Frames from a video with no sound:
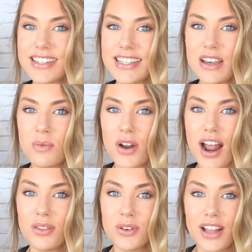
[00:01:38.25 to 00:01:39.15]
to see what
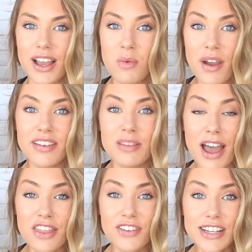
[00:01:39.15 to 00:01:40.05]
I look like wearing
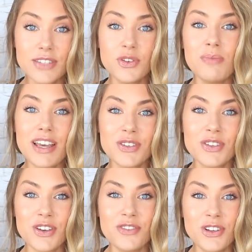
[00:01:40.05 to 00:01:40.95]
them at the festival make
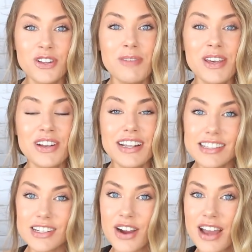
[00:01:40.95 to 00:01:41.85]
sure that you're following me on
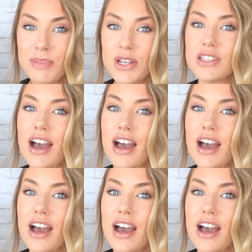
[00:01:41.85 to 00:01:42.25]
Instagram because